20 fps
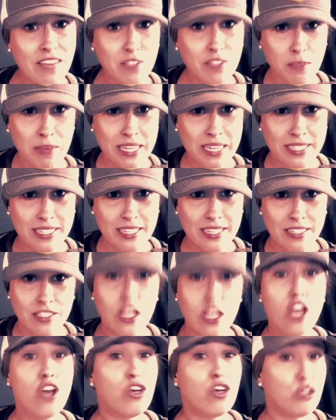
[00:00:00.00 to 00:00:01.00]
spaces
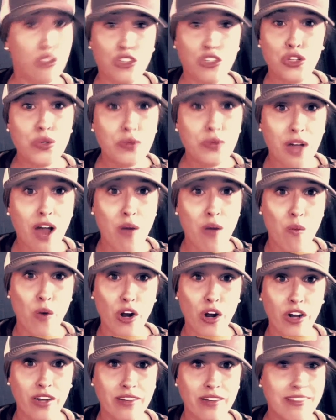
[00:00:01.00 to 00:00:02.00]
do not
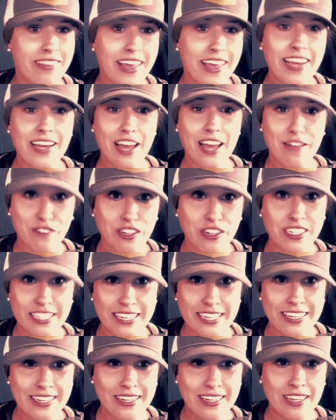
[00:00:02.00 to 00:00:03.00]
work. They never
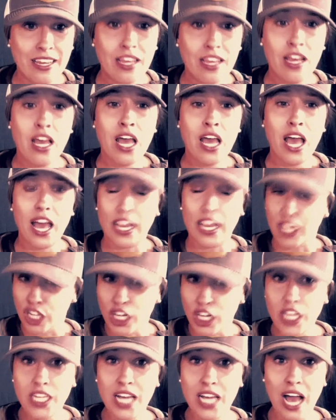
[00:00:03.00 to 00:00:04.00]
did. A
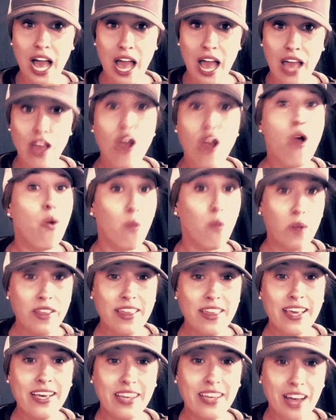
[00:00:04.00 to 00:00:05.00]
good guy with a
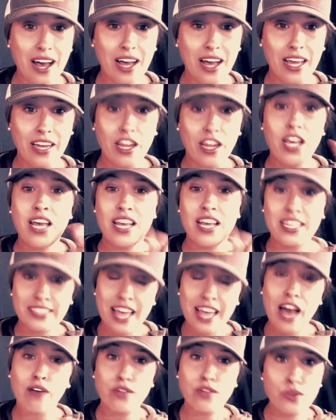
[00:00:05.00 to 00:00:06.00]
gun is
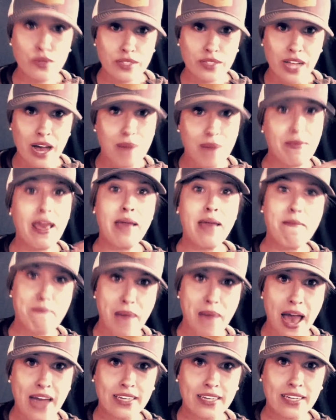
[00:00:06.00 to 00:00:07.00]
how you stop a
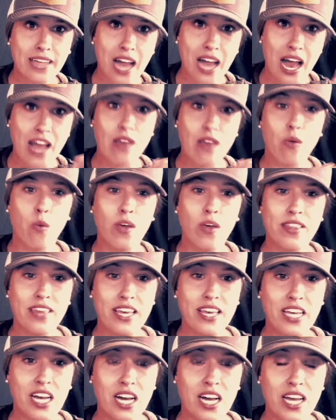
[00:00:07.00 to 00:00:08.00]
bad guy with a
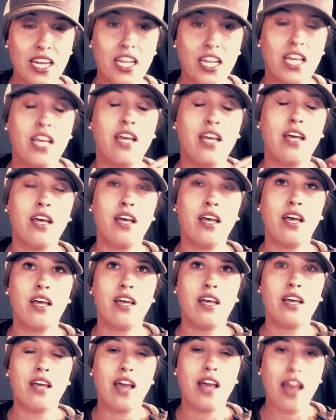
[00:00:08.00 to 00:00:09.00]
gun.
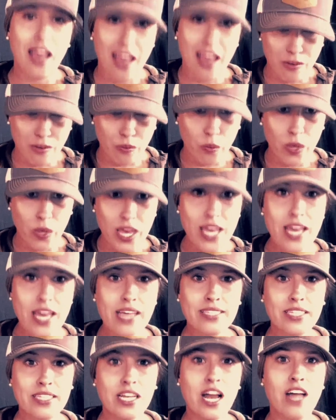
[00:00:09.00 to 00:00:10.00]
And we as
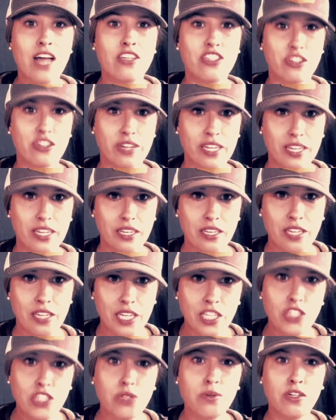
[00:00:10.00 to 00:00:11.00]
a country need
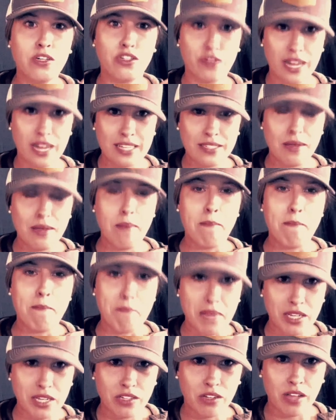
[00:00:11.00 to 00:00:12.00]
to address
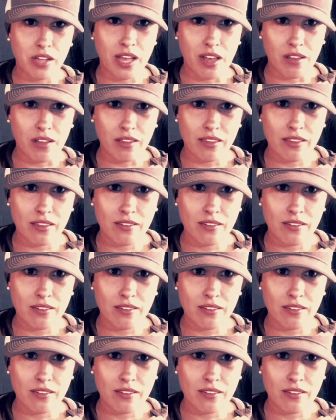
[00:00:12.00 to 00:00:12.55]
mental health.